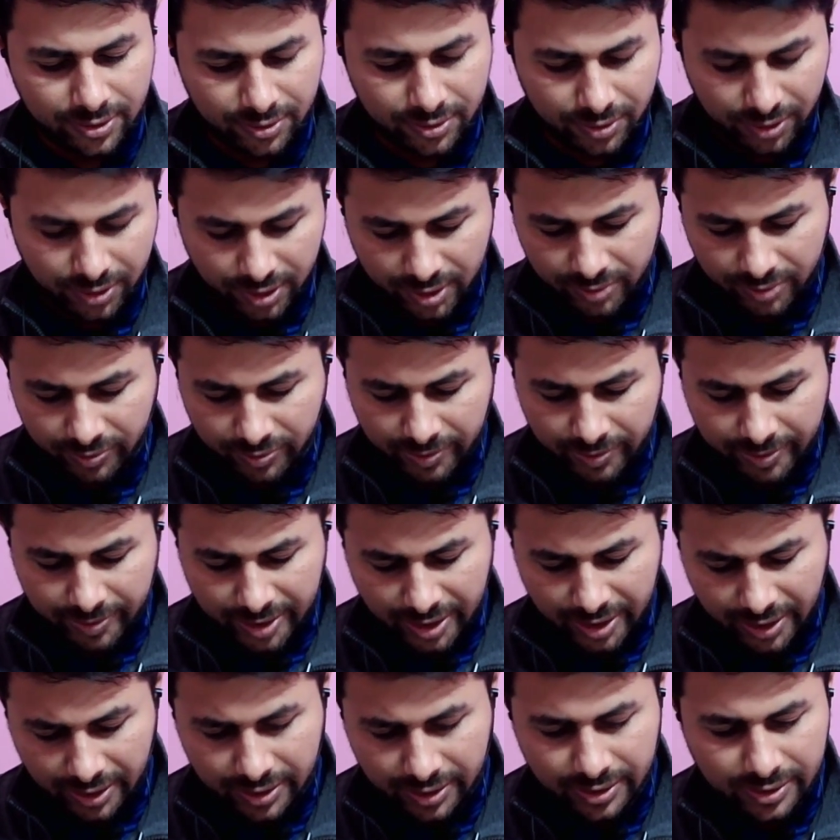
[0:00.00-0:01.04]
So this will be
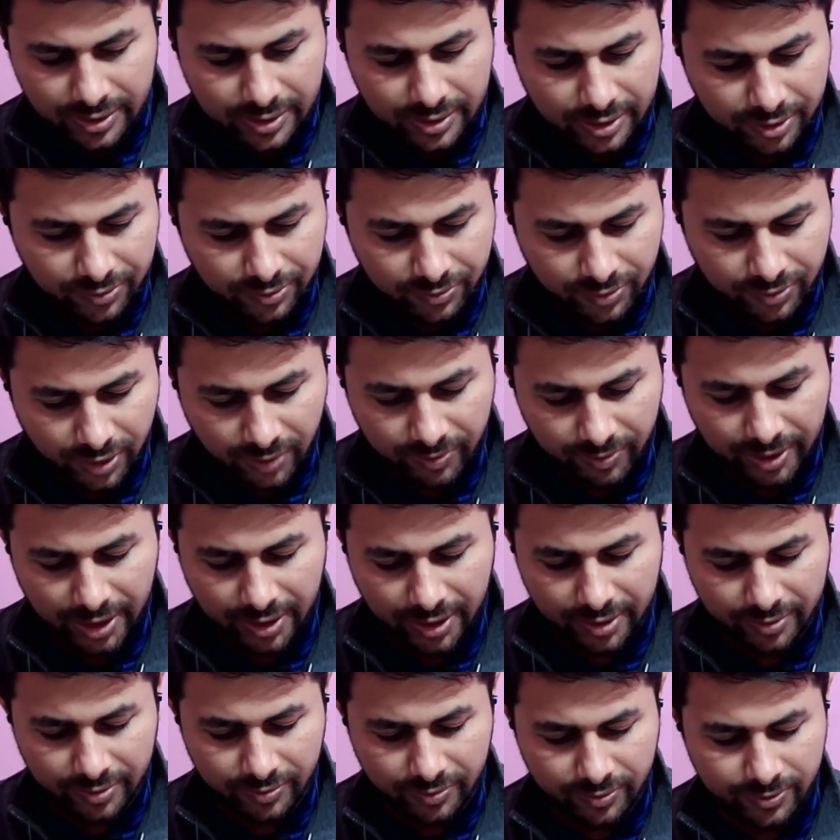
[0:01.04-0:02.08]
the
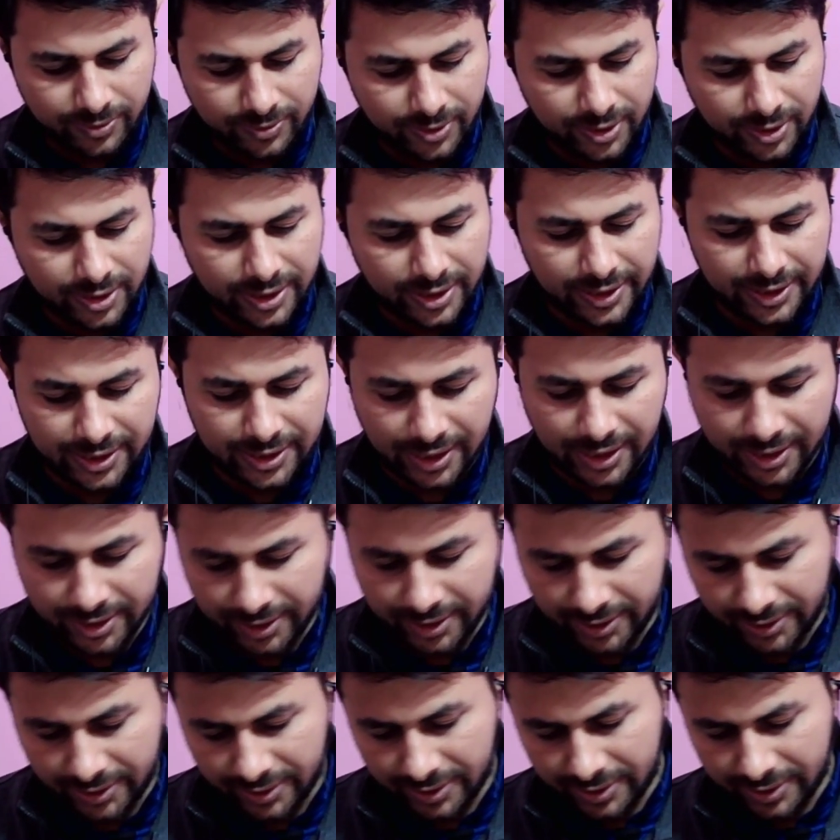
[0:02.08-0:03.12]
formula for three
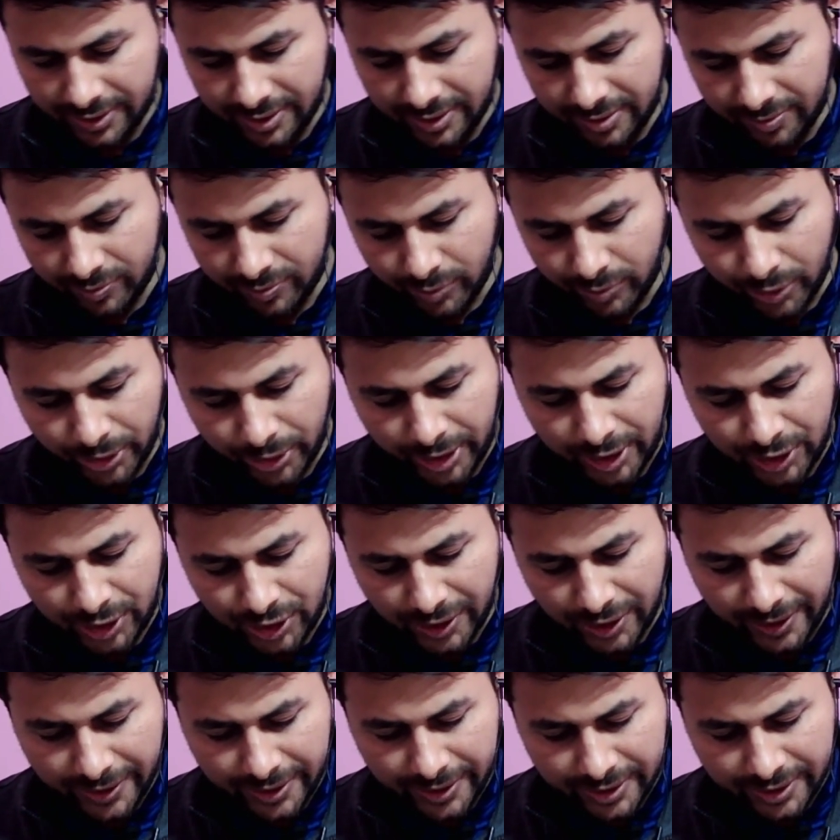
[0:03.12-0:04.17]
charges.
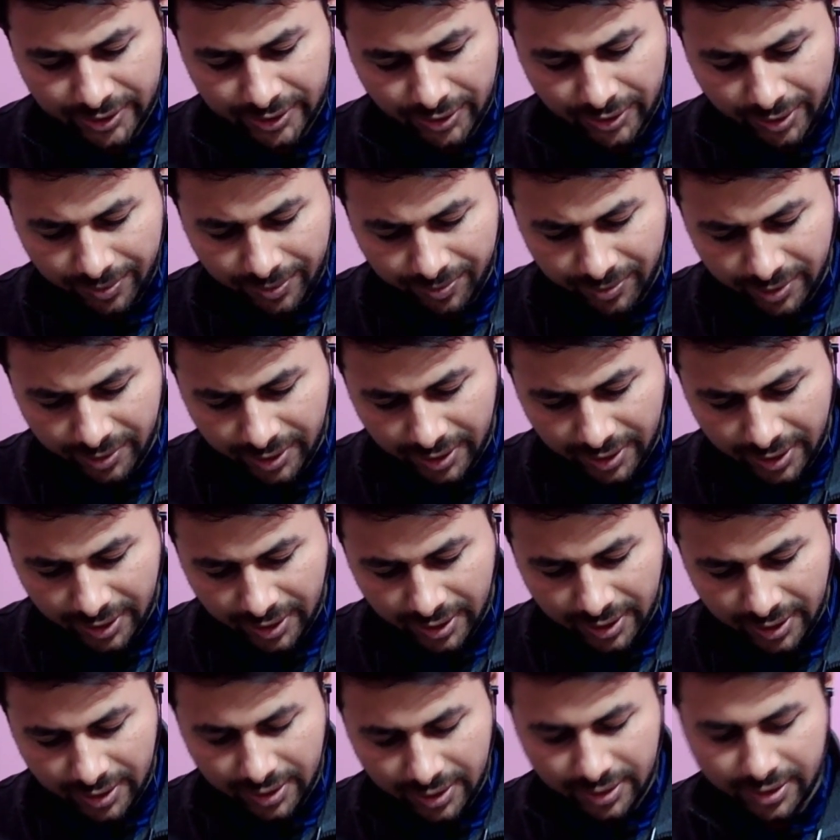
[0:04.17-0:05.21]
Potential energy of
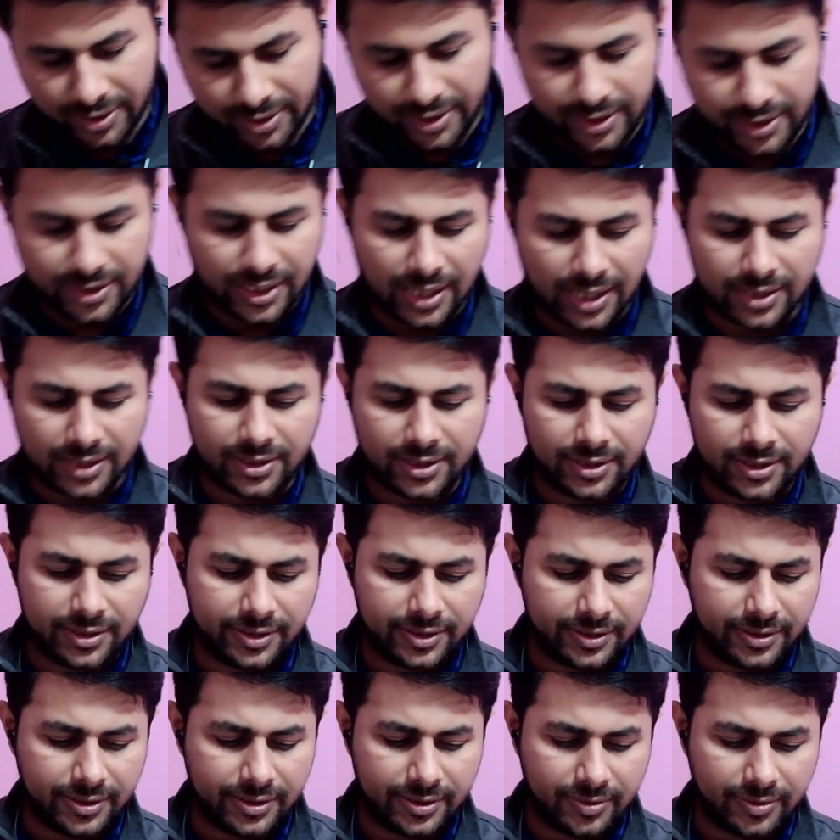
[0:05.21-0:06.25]
three
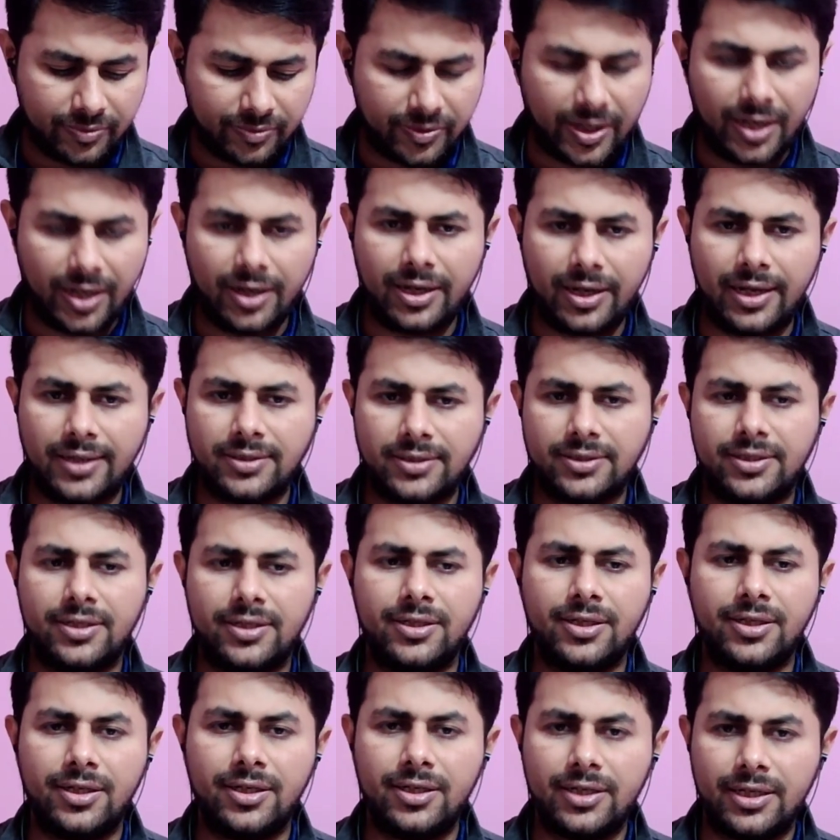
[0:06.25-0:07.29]
charges when
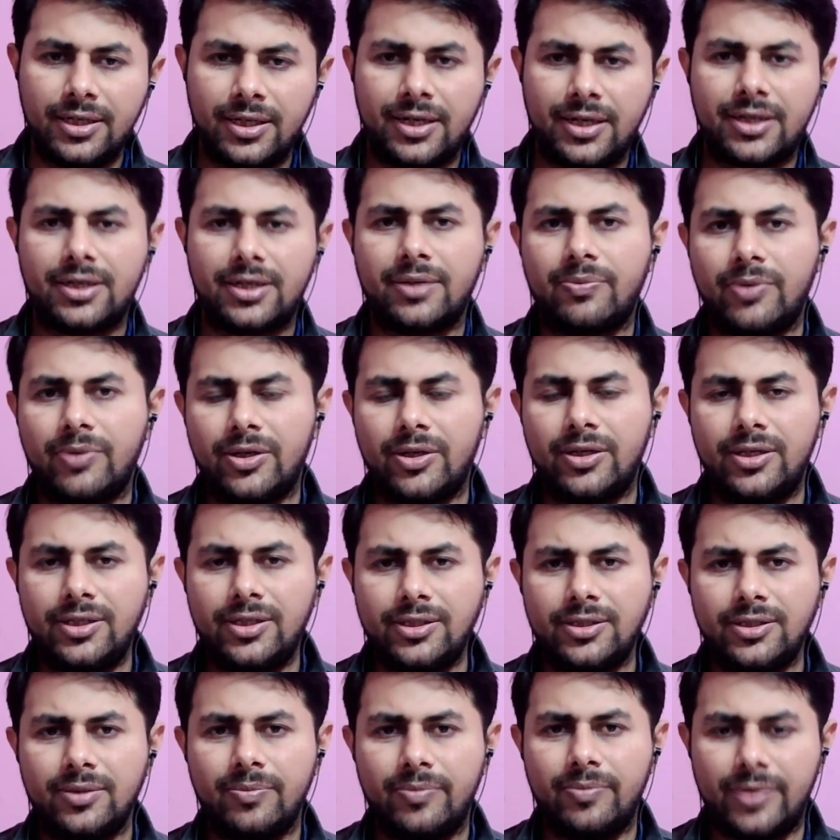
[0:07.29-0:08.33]
external electric field
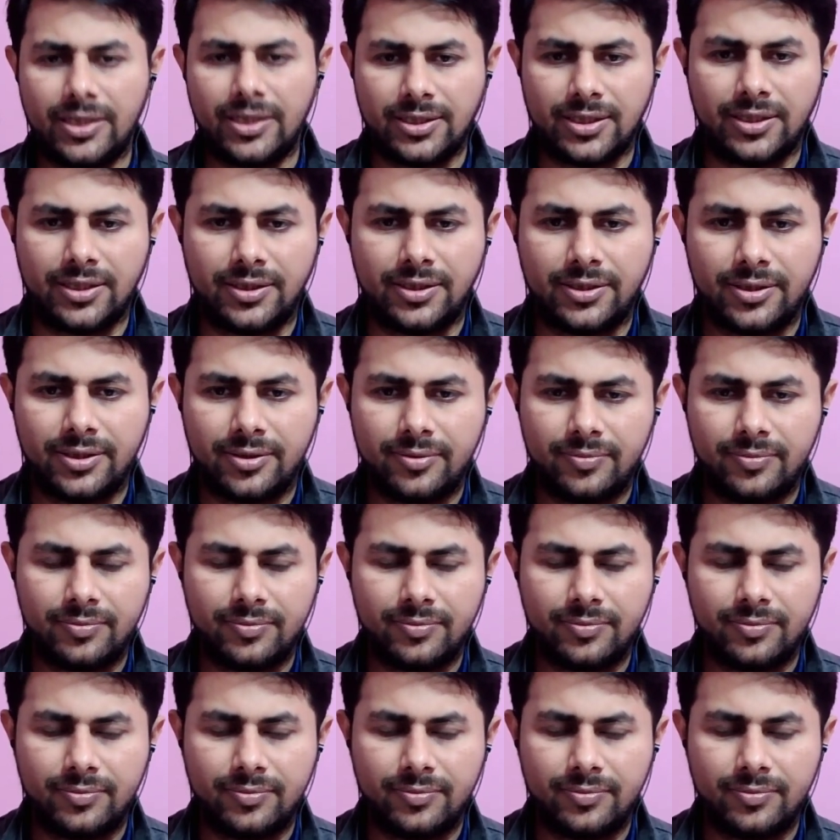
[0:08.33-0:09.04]
is present.